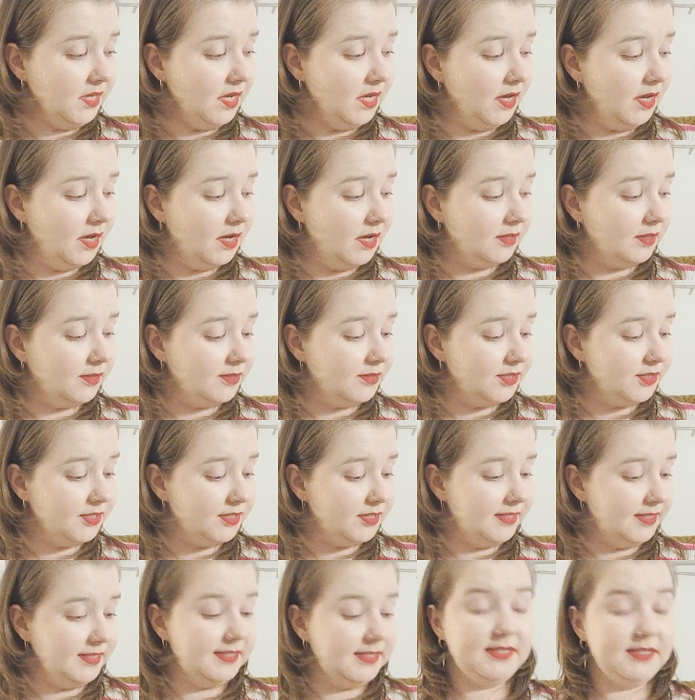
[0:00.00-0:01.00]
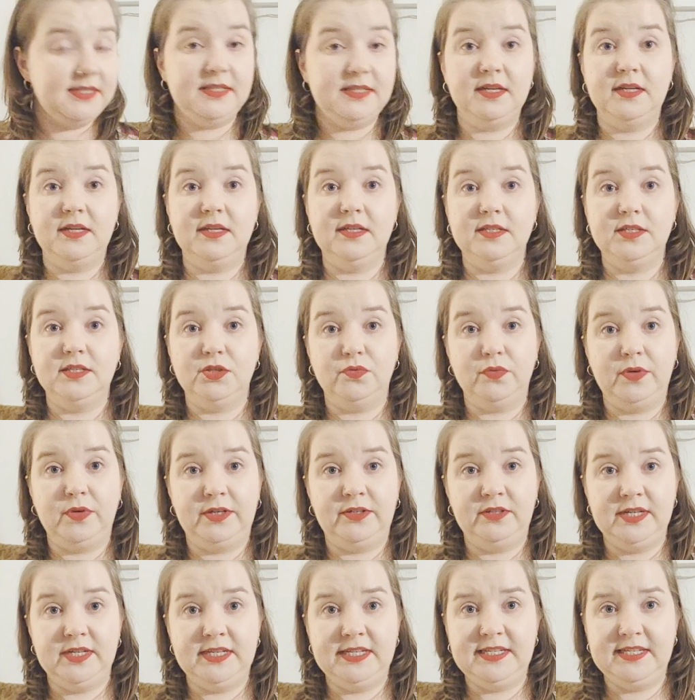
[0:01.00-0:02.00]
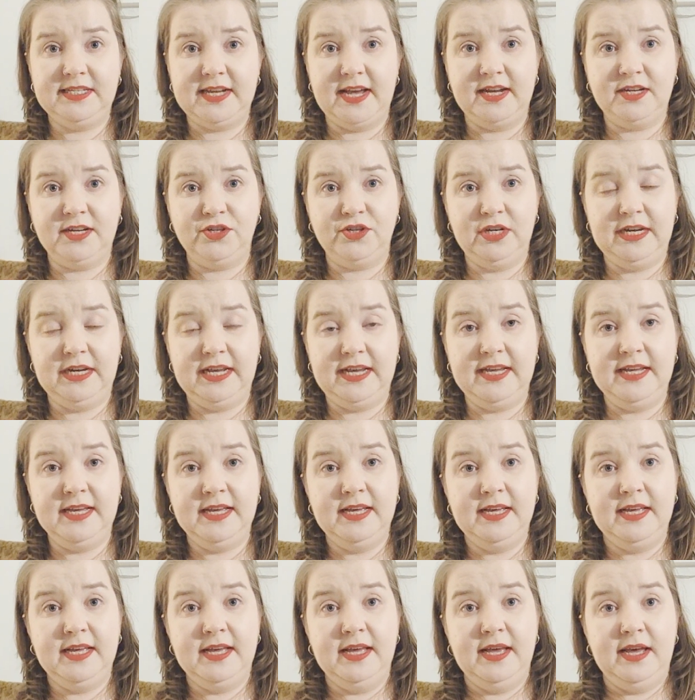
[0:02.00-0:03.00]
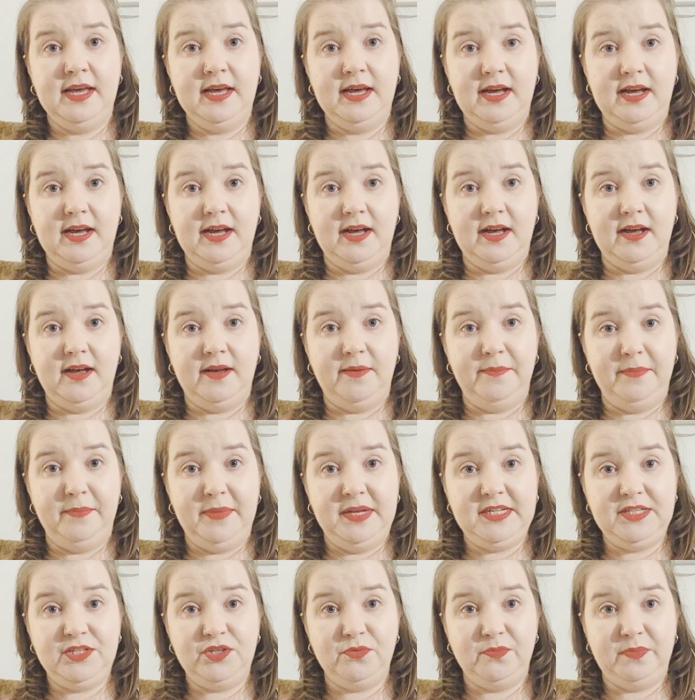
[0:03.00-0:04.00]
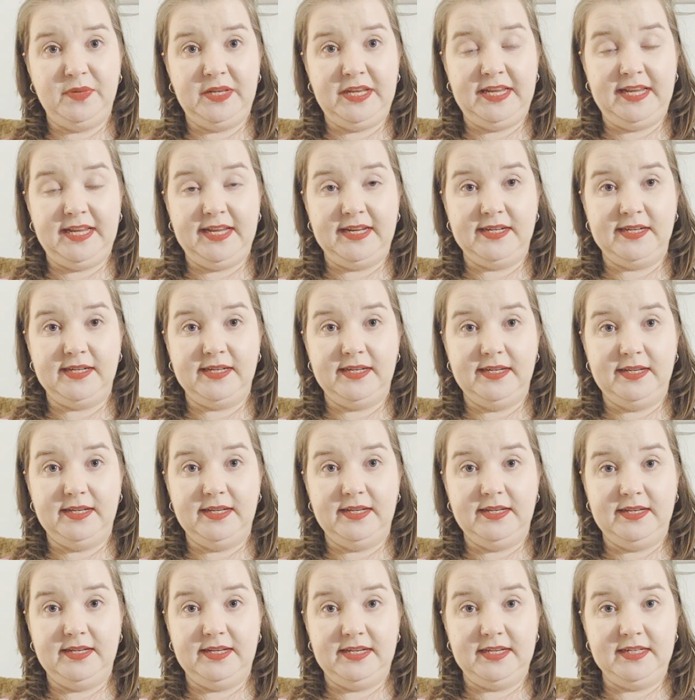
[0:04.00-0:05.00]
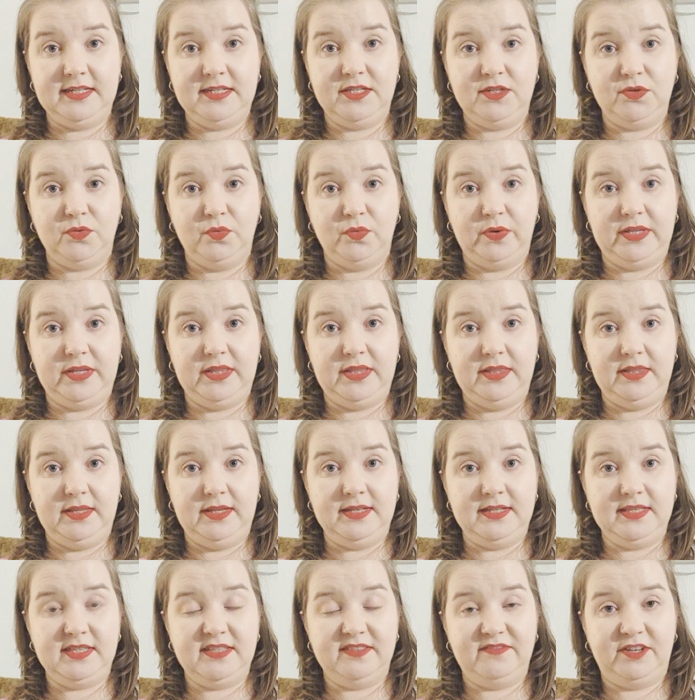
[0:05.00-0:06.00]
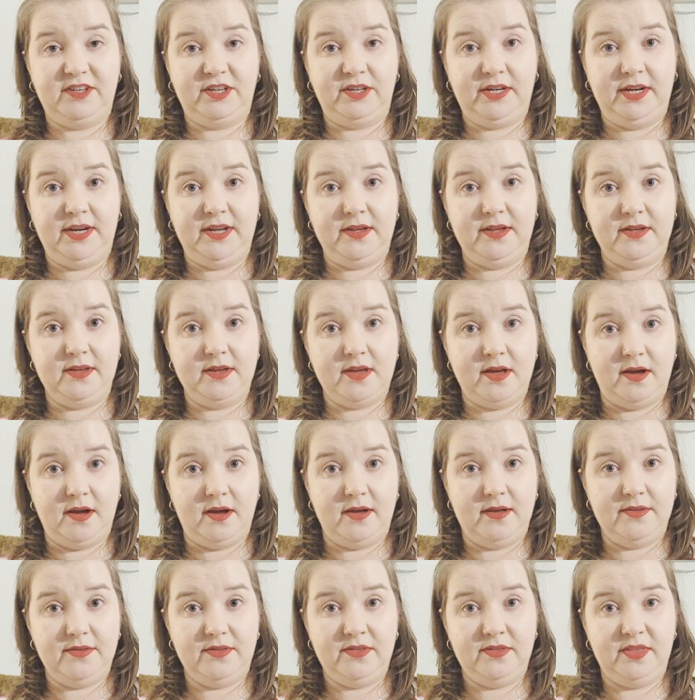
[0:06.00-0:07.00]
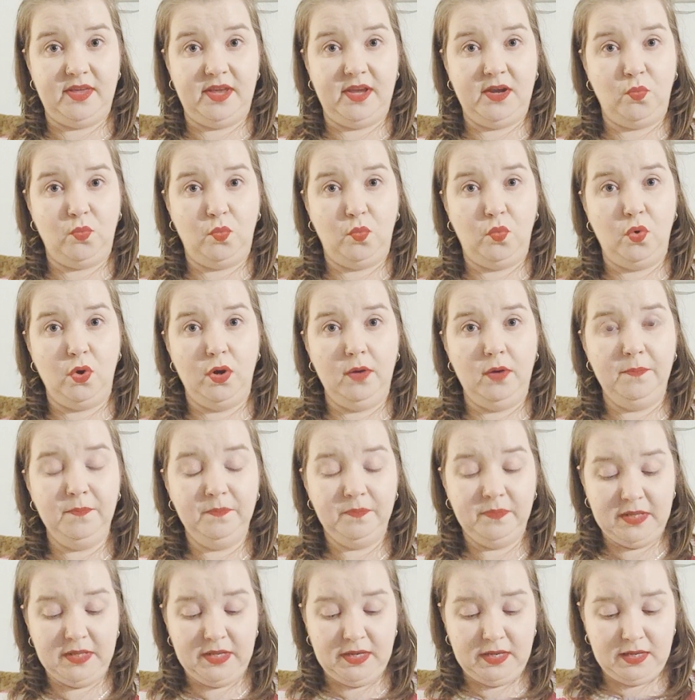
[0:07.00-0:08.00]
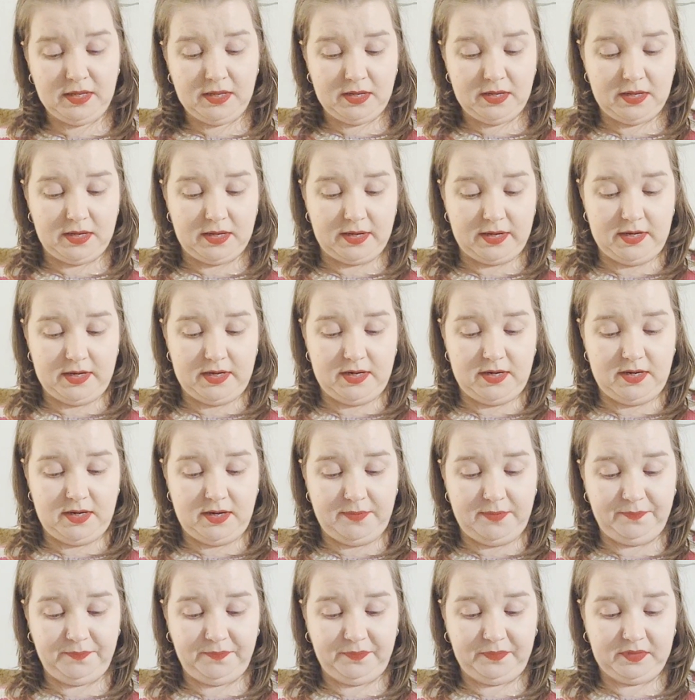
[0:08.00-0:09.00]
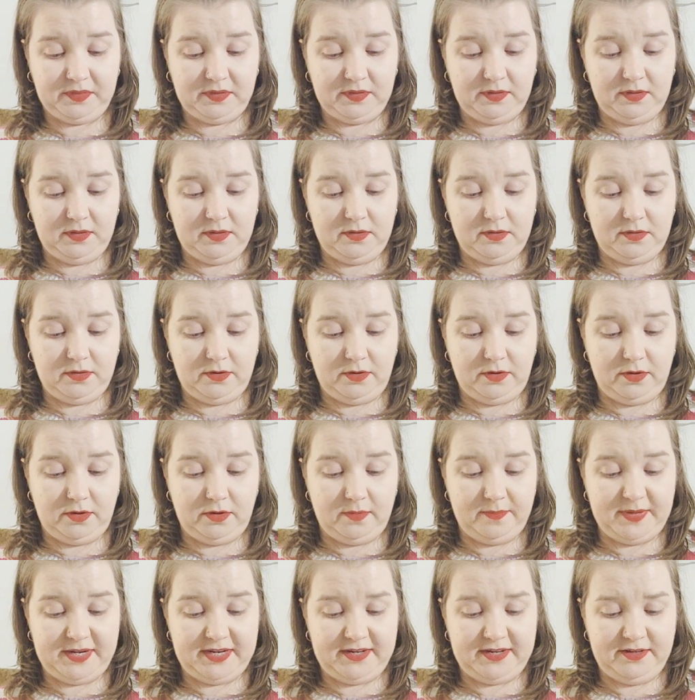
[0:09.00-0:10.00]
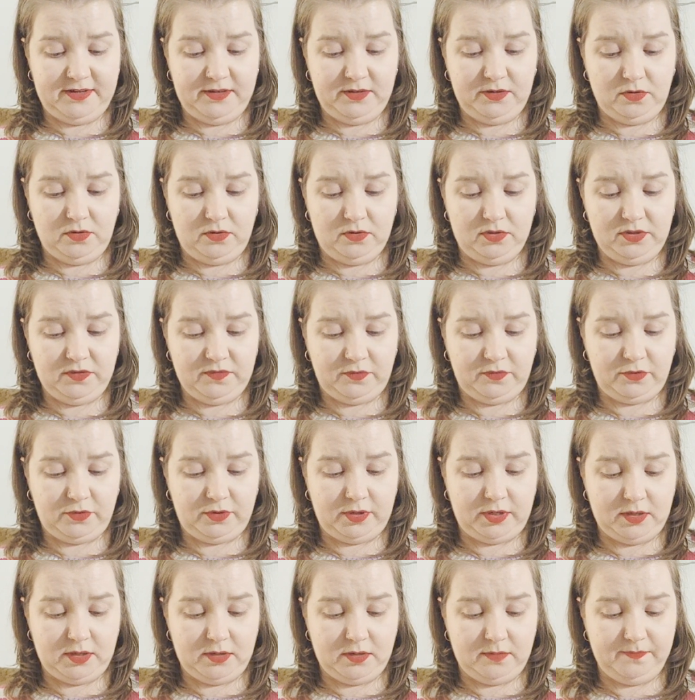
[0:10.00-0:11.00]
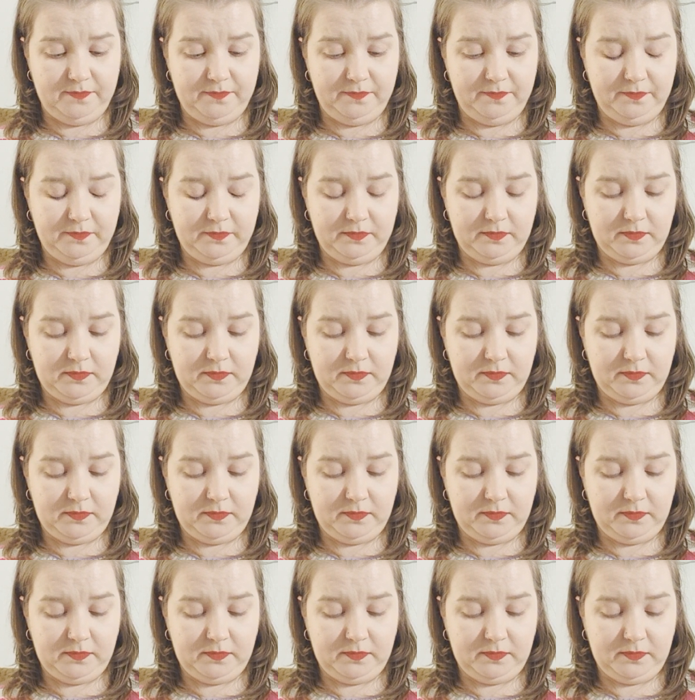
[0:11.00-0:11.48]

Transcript: because this sweater is actually meant to be knit with this very thick wool. The pattern calls for